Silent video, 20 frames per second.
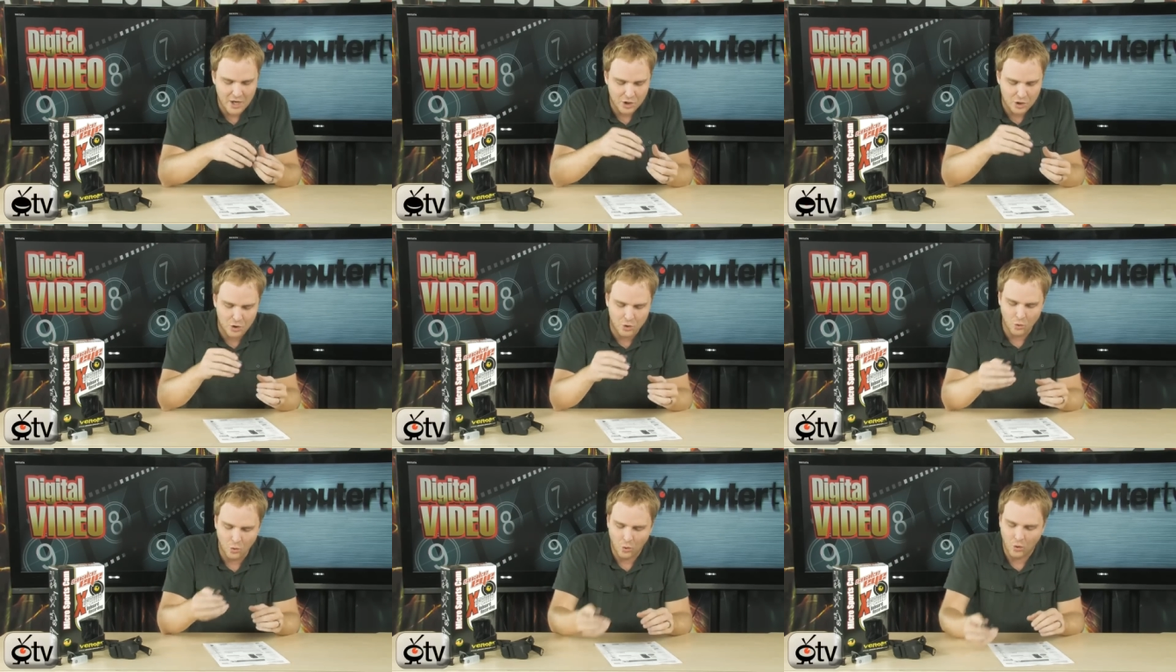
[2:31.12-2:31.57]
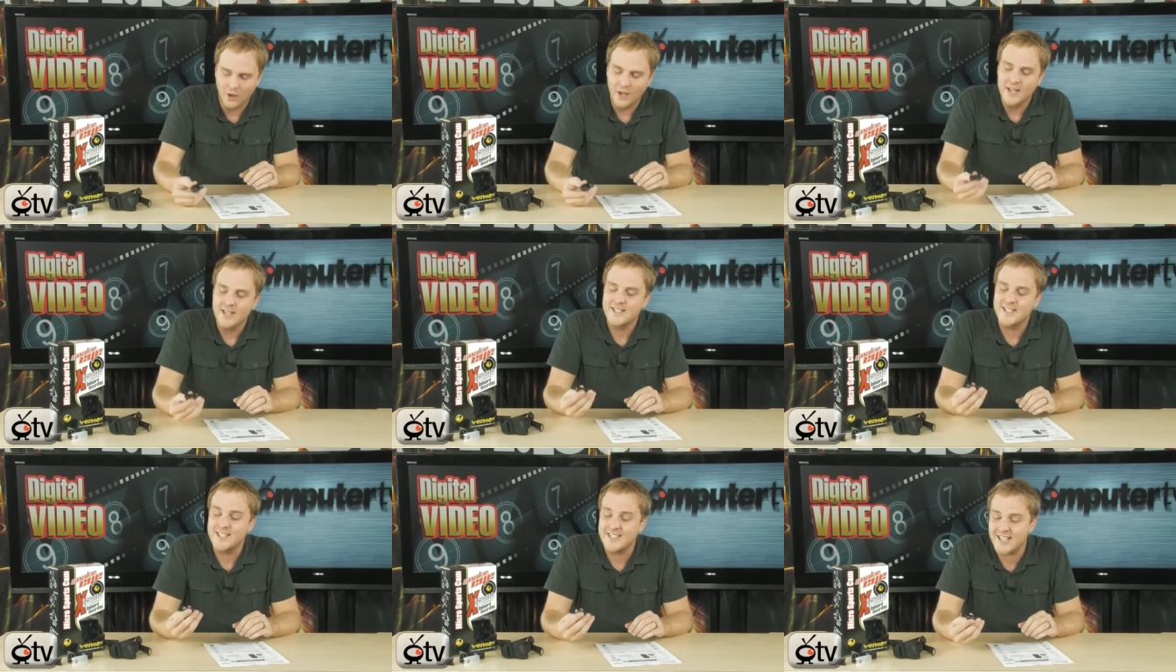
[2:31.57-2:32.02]
cool.
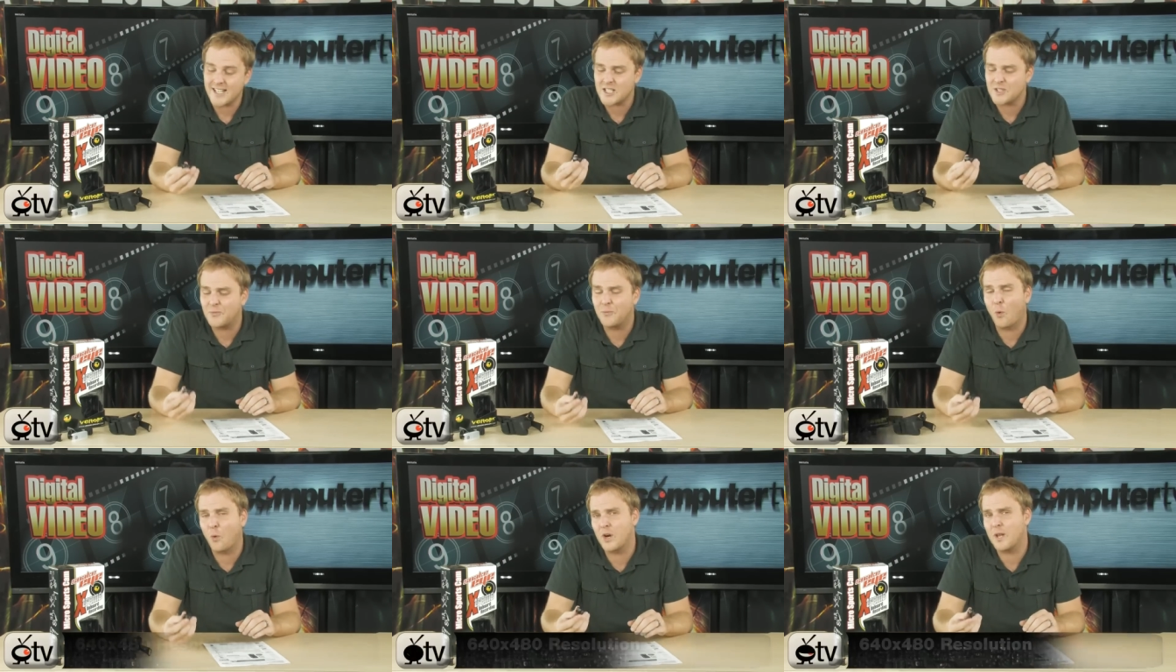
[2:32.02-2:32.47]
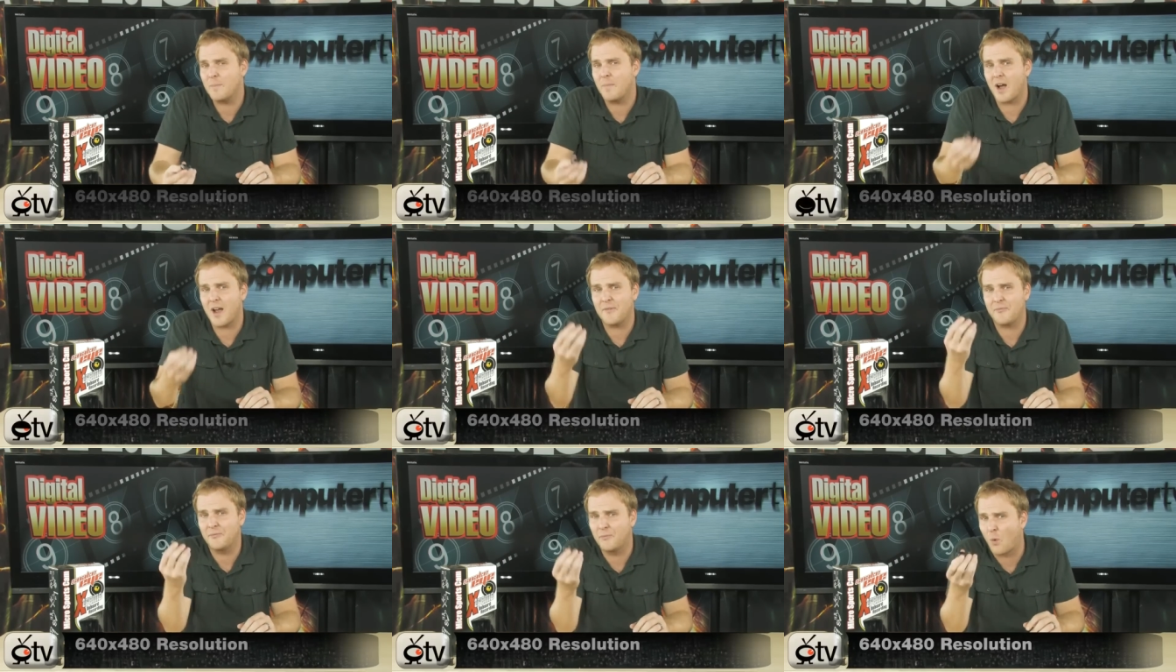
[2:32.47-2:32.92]
640
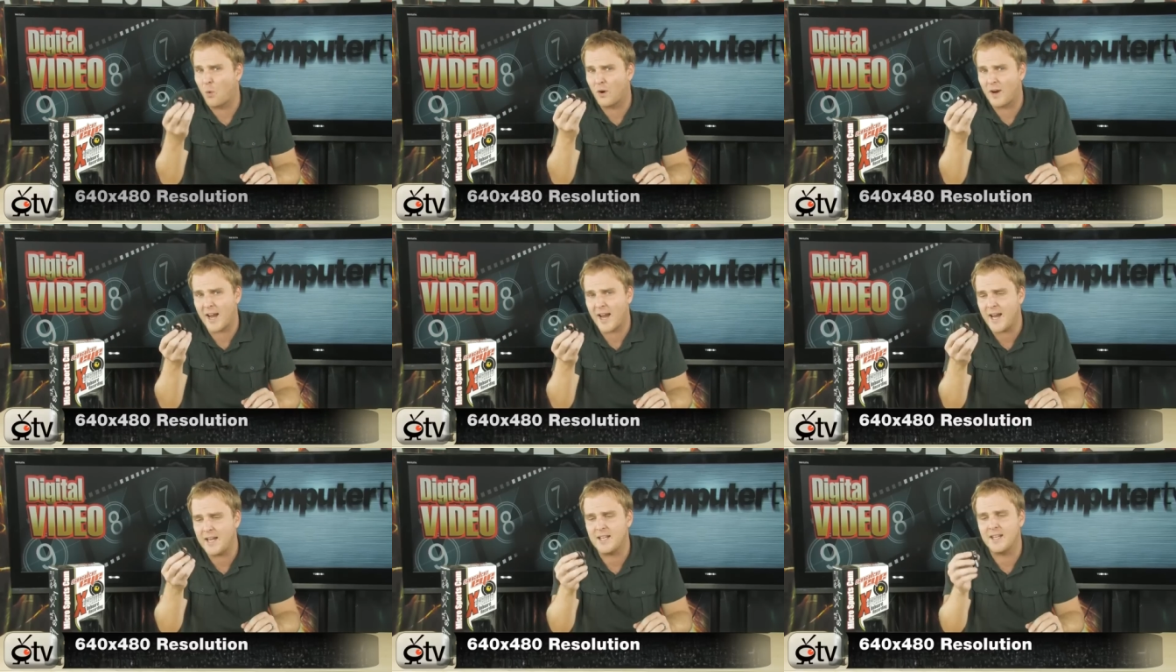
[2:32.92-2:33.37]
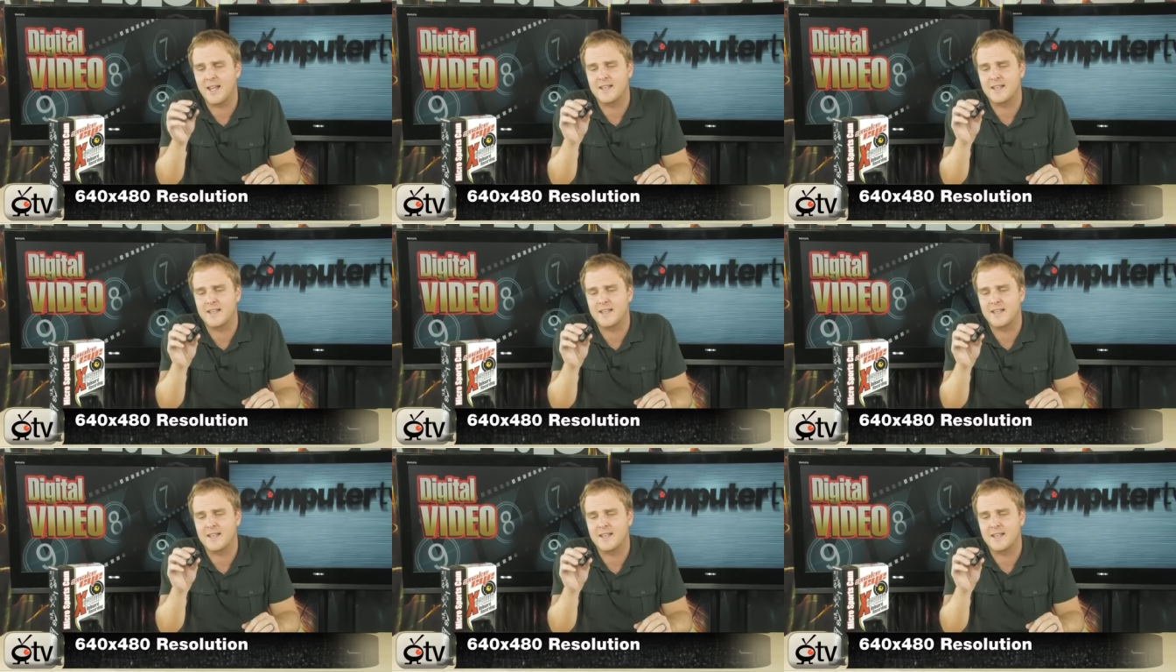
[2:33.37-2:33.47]
by 480,